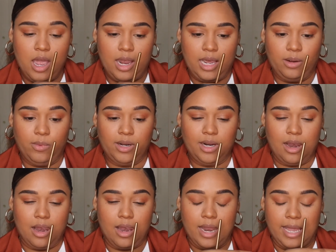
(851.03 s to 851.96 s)
Kind of want a
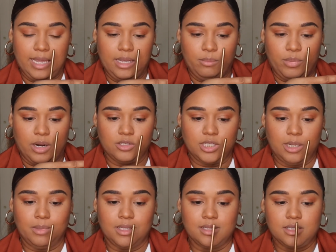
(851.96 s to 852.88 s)
light brown
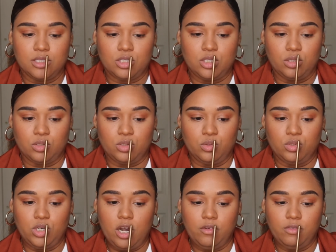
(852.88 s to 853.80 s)
shade, but this is still too
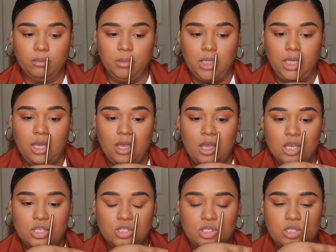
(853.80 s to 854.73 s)
dark for me,
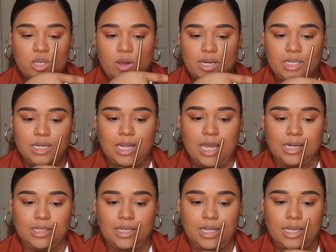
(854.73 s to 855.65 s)
so I need to
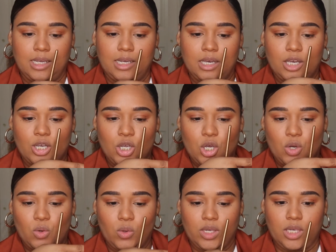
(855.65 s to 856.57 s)
kind of like
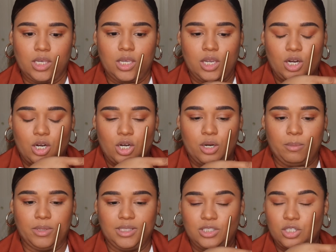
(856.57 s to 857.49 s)
go here,
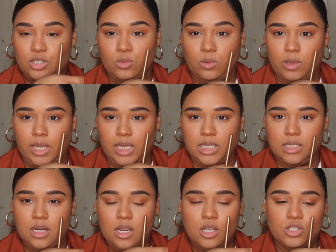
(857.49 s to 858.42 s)
but these are too light.
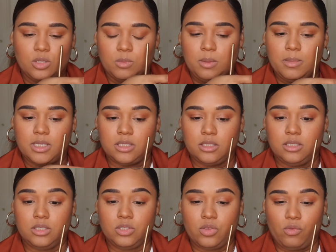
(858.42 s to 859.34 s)
So I'm gonna mix
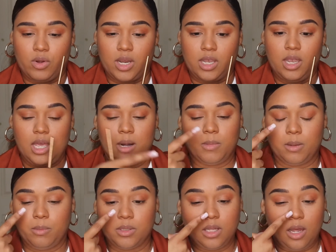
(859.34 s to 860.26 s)
these three and I'm gonna
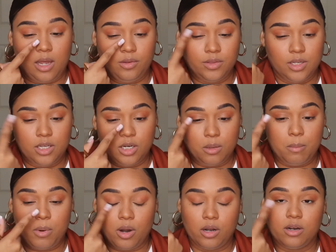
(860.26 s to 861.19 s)
put that on the inner
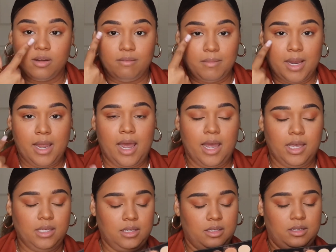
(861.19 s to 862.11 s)
part of my eye.